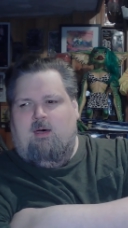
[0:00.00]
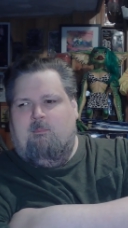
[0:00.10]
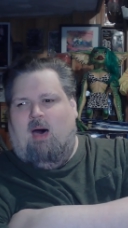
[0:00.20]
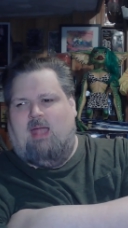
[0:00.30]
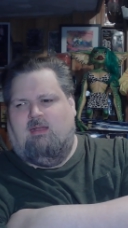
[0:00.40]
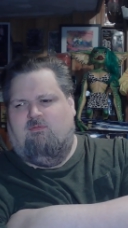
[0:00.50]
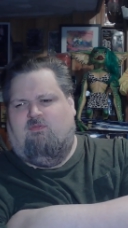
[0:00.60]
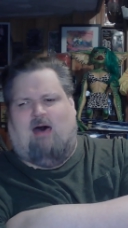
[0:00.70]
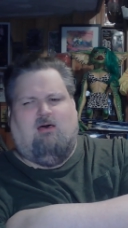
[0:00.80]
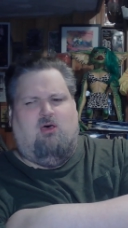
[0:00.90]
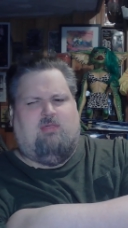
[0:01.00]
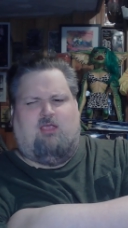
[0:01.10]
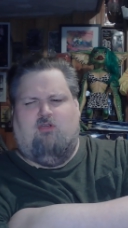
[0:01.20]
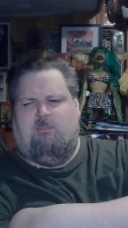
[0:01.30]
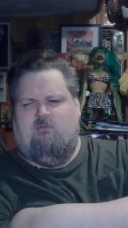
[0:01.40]
But follows a
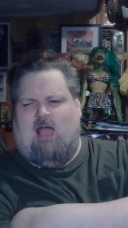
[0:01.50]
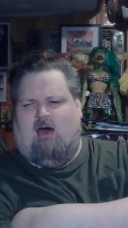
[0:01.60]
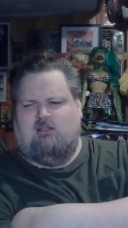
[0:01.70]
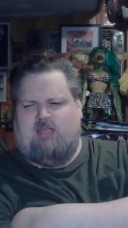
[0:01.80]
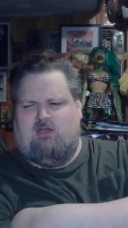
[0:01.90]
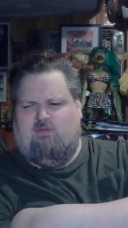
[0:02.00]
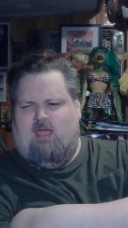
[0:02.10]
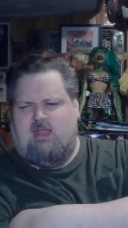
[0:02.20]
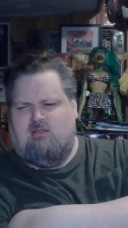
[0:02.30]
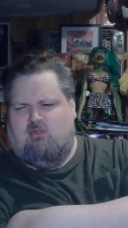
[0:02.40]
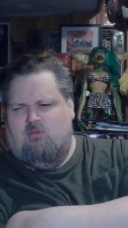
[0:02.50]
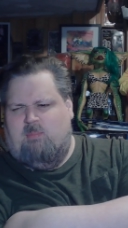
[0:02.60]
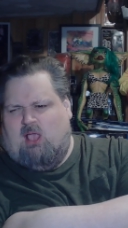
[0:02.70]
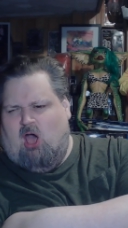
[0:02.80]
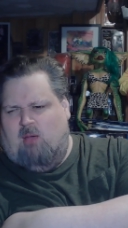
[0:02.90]
group of college age friends who
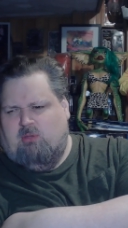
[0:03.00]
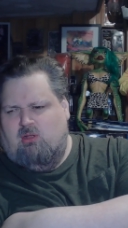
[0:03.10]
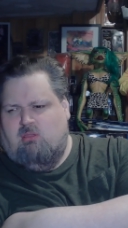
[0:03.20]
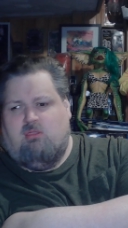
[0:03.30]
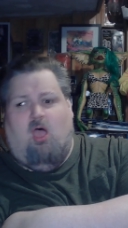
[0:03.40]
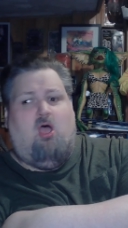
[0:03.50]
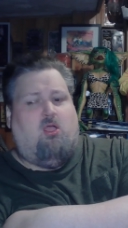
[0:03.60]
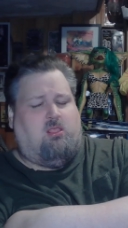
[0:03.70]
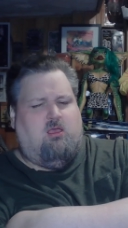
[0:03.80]
become concerned,